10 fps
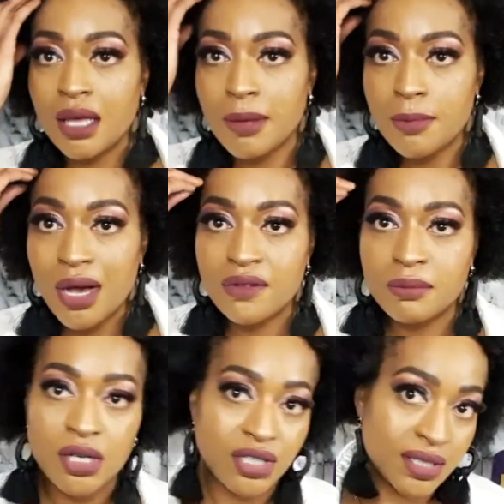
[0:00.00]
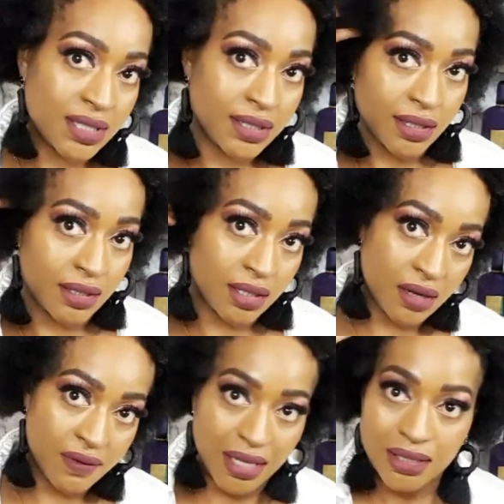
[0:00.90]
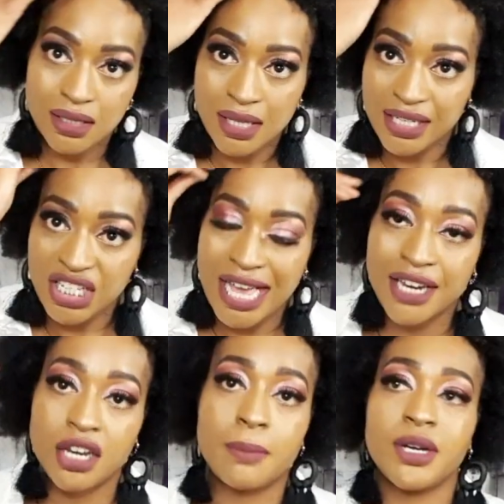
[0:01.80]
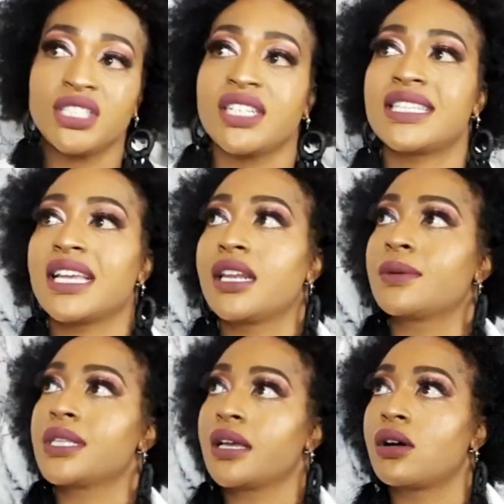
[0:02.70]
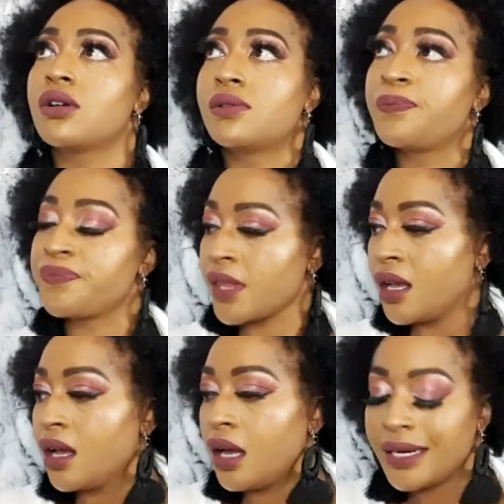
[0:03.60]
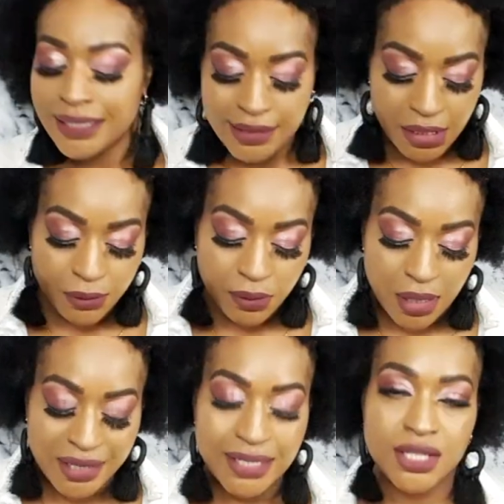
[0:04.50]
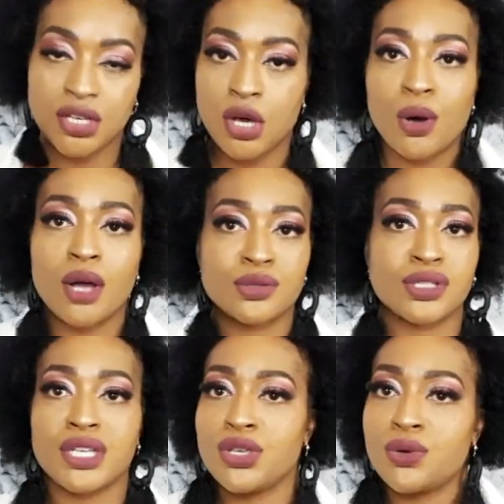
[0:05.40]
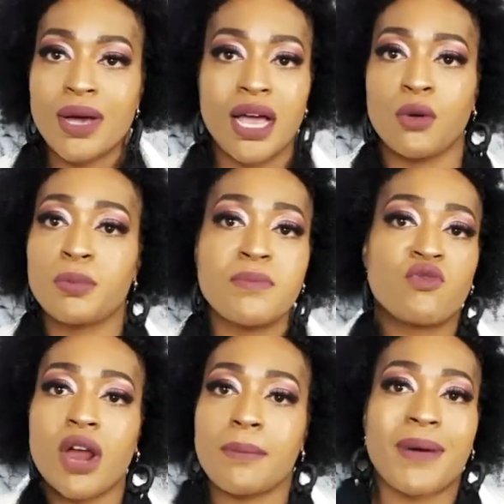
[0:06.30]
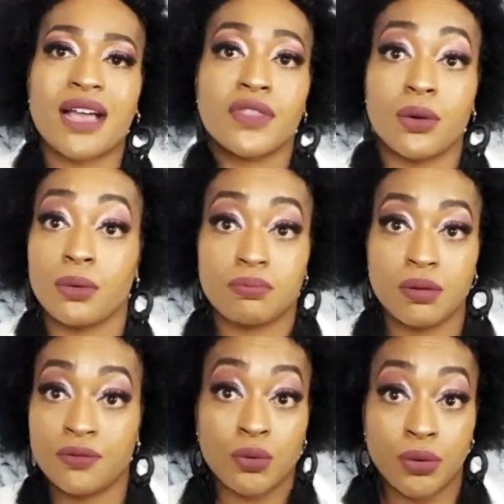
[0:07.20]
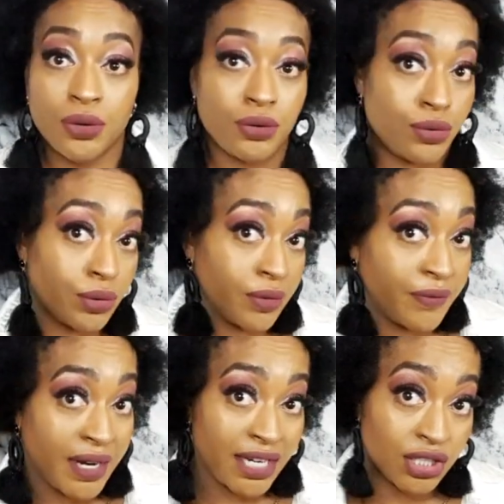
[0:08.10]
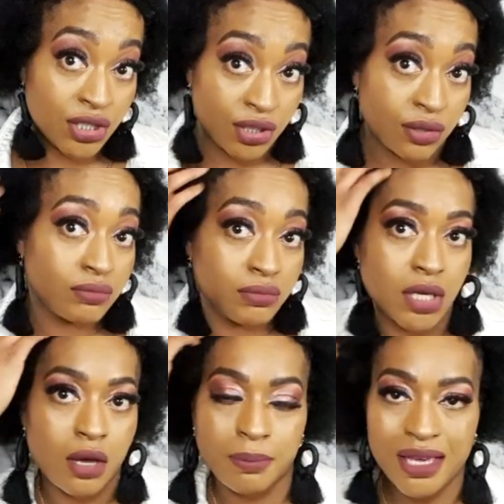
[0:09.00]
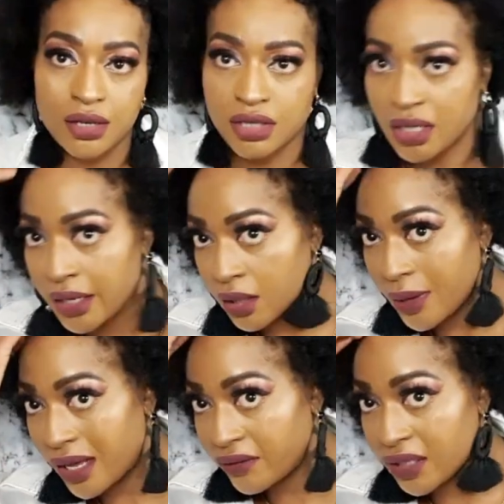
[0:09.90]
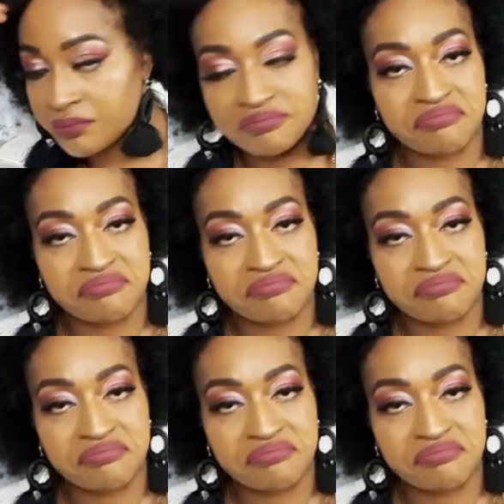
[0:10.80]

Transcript: like people have emergencies and stuff, and that's the thing. She had an emergency and it was like, oh, I need to go, I'll see you, I'll be right back though before you're finished to, you know, be at your side or whatever.